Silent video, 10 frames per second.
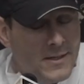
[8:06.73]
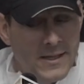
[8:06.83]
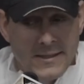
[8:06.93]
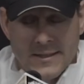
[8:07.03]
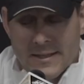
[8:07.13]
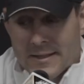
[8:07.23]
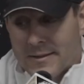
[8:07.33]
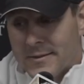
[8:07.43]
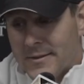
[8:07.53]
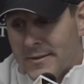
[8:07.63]
And
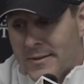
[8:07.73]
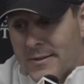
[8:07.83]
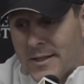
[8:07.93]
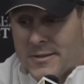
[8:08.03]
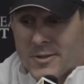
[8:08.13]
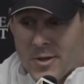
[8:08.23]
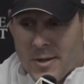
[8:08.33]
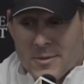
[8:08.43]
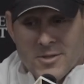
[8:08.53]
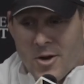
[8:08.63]
get to know
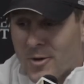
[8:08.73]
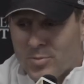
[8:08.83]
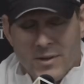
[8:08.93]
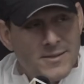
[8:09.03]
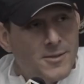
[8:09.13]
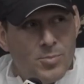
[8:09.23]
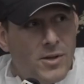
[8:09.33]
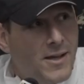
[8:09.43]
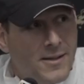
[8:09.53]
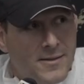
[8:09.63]
them. It's a hard place to
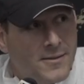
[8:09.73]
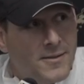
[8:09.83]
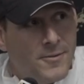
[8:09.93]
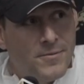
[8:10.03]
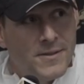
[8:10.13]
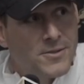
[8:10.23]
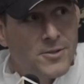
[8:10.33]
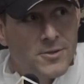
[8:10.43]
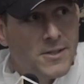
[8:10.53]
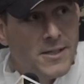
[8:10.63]
play. They're a
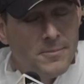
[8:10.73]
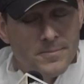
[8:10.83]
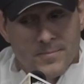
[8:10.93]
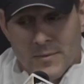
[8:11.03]
physical team.